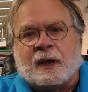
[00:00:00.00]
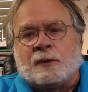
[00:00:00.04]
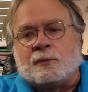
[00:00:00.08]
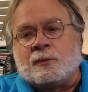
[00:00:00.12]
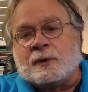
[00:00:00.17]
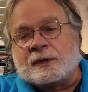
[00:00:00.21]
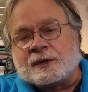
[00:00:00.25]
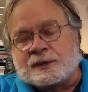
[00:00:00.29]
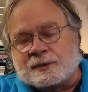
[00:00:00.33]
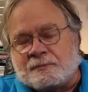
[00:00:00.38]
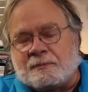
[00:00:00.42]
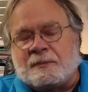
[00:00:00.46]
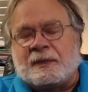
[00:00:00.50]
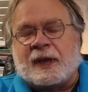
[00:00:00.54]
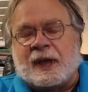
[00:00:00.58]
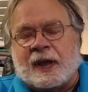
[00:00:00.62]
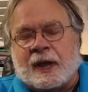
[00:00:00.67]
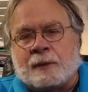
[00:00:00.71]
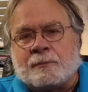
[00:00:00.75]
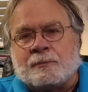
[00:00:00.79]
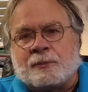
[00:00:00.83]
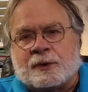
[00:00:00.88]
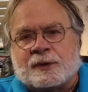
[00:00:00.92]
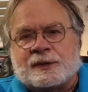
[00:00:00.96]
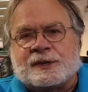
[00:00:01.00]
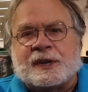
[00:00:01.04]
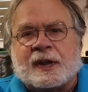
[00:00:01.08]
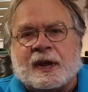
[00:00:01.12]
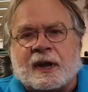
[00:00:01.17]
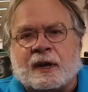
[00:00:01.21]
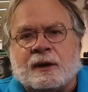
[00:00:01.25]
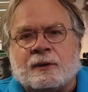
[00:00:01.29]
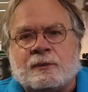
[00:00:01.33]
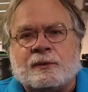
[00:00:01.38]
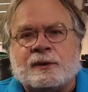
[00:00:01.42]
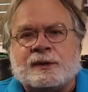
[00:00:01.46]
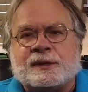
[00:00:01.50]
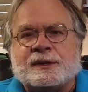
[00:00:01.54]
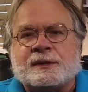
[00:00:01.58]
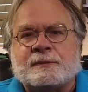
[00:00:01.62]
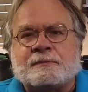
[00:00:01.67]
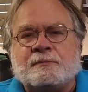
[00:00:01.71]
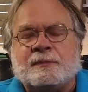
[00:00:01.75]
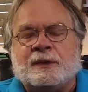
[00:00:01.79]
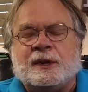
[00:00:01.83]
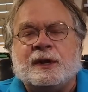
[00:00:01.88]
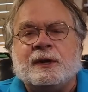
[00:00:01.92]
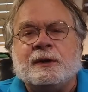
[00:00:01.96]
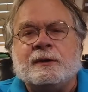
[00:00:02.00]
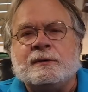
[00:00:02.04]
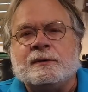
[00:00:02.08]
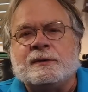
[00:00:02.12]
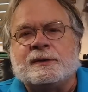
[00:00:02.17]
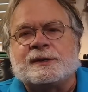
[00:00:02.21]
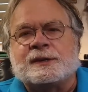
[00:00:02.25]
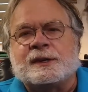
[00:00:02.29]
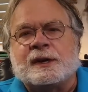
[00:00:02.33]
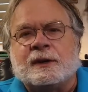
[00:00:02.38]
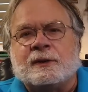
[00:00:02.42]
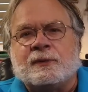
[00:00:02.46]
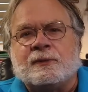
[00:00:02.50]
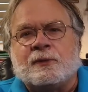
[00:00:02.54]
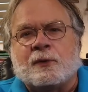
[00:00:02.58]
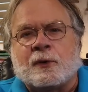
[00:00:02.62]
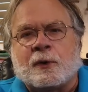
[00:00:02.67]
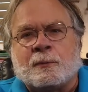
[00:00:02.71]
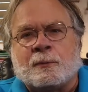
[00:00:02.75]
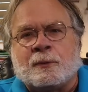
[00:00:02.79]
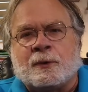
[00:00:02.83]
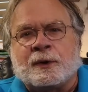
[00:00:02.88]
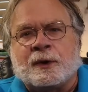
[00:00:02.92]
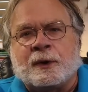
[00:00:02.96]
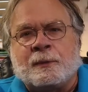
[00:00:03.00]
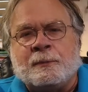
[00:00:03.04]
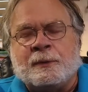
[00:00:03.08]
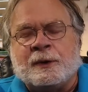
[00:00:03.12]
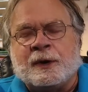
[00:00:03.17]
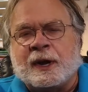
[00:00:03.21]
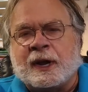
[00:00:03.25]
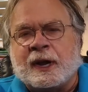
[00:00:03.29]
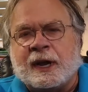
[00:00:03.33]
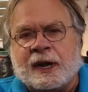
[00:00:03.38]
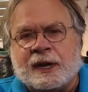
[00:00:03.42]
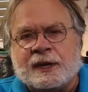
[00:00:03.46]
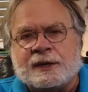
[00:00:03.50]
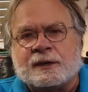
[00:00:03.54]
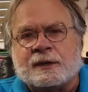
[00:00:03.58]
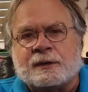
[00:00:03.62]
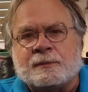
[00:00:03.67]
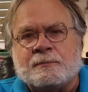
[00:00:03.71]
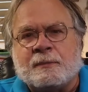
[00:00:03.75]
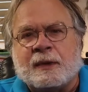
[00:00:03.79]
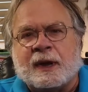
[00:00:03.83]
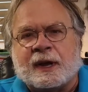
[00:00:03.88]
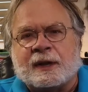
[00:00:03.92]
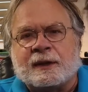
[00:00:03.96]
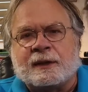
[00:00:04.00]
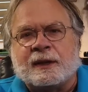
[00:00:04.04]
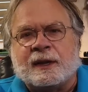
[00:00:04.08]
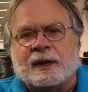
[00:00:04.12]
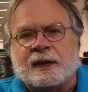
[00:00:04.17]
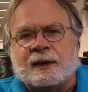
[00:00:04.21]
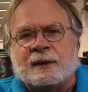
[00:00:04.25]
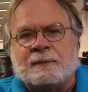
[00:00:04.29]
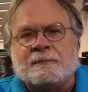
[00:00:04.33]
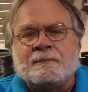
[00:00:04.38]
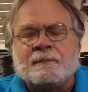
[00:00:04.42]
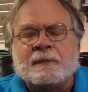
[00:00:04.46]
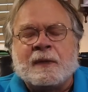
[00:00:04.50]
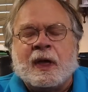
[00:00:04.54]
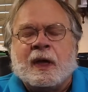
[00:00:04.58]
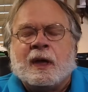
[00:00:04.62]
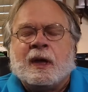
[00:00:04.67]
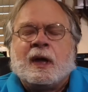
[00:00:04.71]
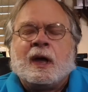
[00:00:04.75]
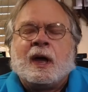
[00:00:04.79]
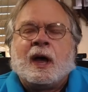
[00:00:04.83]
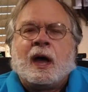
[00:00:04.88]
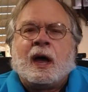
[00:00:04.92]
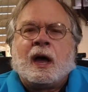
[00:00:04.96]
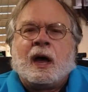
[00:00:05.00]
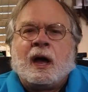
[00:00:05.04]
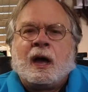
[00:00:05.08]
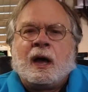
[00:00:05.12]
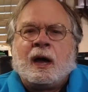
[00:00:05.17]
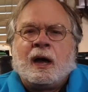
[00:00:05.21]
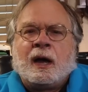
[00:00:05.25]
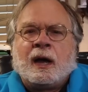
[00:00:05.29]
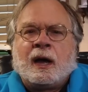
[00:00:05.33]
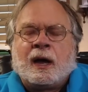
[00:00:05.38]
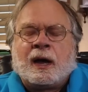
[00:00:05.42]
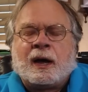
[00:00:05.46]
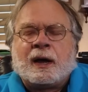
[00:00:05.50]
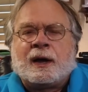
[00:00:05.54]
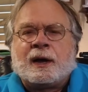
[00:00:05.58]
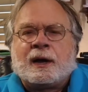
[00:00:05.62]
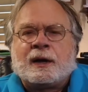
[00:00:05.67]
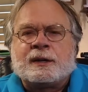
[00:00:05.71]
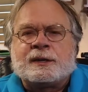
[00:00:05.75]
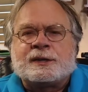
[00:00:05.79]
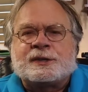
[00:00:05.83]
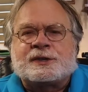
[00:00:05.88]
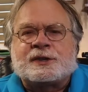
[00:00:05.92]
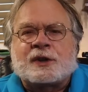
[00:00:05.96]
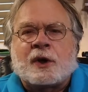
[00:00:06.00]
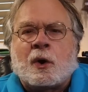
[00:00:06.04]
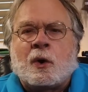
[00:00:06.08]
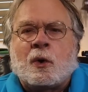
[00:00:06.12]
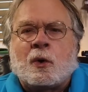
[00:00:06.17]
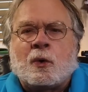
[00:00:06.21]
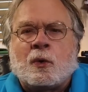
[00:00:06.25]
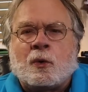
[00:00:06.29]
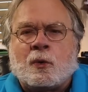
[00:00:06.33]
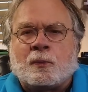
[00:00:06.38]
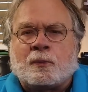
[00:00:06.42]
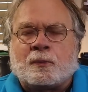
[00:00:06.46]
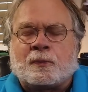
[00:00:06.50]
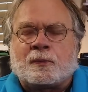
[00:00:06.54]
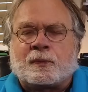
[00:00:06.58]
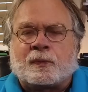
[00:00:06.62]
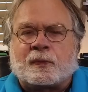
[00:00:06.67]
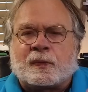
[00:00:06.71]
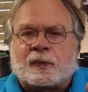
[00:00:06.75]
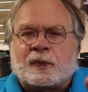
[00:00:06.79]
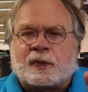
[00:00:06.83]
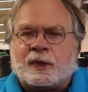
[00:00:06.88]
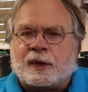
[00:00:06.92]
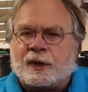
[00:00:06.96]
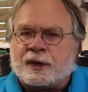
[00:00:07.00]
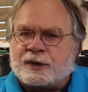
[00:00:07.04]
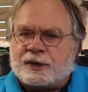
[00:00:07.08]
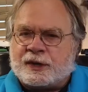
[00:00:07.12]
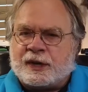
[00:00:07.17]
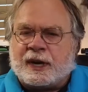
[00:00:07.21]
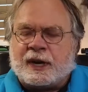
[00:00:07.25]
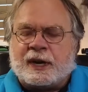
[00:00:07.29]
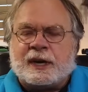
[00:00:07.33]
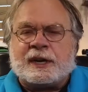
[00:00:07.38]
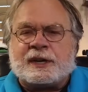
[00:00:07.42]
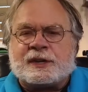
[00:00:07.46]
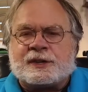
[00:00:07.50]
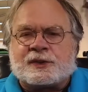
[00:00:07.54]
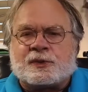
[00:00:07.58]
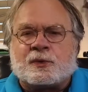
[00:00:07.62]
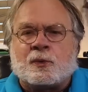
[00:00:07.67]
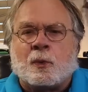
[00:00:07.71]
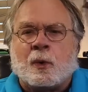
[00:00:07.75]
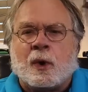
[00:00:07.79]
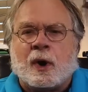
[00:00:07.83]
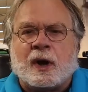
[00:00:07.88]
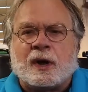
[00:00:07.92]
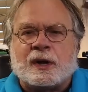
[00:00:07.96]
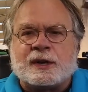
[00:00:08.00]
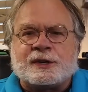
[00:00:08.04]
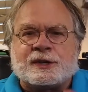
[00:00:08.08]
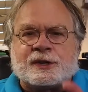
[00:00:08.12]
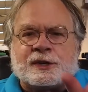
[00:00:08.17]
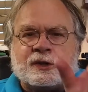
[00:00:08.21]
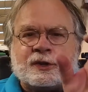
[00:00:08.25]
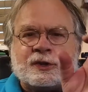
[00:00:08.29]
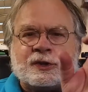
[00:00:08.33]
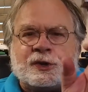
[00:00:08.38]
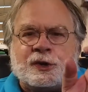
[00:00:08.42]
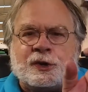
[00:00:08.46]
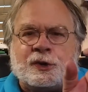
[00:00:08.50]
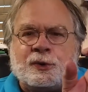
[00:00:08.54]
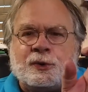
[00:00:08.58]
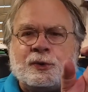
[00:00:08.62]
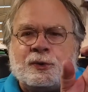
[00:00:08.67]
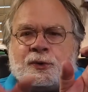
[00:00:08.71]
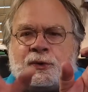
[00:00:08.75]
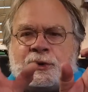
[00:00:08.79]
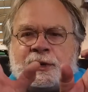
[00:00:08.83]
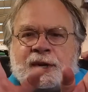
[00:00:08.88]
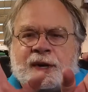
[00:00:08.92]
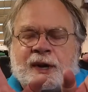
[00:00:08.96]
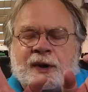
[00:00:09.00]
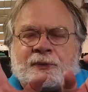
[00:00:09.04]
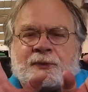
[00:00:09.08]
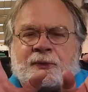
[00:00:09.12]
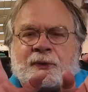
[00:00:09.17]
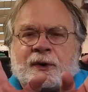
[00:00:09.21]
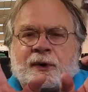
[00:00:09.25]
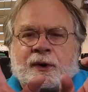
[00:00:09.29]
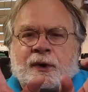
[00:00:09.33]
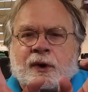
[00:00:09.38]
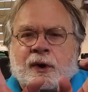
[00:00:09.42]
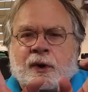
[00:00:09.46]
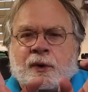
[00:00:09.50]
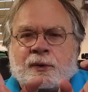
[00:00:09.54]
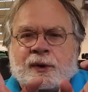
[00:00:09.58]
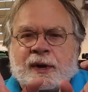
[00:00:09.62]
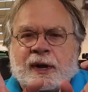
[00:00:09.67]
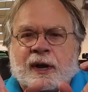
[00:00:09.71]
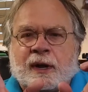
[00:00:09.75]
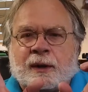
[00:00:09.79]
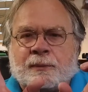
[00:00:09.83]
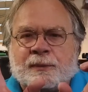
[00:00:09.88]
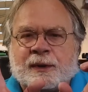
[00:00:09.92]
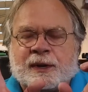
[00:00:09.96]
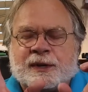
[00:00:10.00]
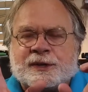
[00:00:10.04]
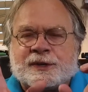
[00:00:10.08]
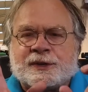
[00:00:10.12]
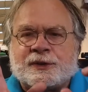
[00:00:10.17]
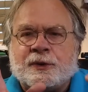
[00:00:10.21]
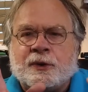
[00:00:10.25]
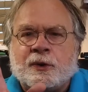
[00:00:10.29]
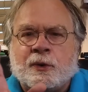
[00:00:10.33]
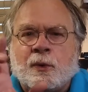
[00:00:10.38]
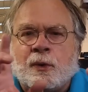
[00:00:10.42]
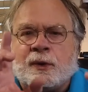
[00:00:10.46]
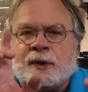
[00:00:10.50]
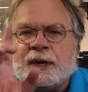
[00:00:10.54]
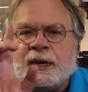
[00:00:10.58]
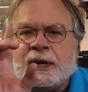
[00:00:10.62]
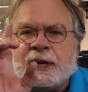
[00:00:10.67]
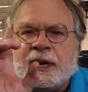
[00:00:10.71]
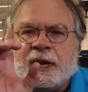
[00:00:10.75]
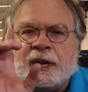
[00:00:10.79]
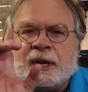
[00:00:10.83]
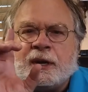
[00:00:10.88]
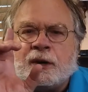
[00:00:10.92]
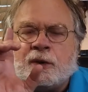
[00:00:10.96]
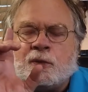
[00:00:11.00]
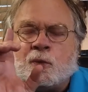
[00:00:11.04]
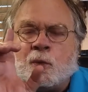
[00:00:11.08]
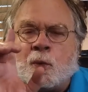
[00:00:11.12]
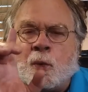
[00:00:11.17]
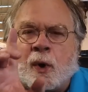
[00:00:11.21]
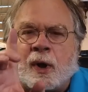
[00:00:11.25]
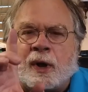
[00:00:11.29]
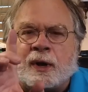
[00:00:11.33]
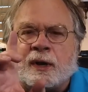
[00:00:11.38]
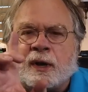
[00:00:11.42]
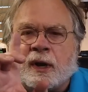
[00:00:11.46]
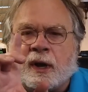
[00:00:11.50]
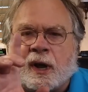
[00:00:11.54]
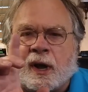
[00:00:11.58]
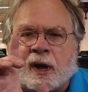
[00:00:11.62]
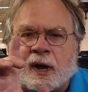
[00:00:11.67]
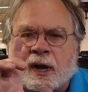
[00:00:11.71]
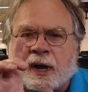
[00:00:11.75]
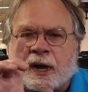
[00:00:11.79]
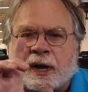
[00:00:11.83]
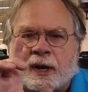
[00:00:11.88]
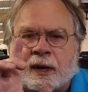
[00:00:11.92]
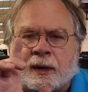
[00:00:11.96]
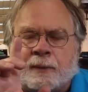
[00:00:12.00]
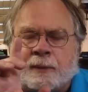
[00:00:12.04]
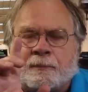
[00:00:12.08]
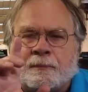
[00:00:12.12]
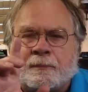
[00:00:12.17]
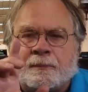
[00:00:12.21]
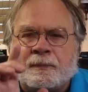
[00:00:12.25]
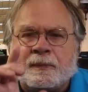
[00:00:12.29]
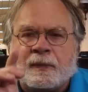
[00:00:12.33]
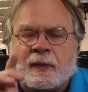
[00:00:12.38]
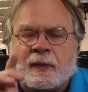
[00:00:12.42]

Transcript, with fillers: uh, which the ampersand was used in formal communication back then. Uh, so the genius was two different code elements. So you only needed one line.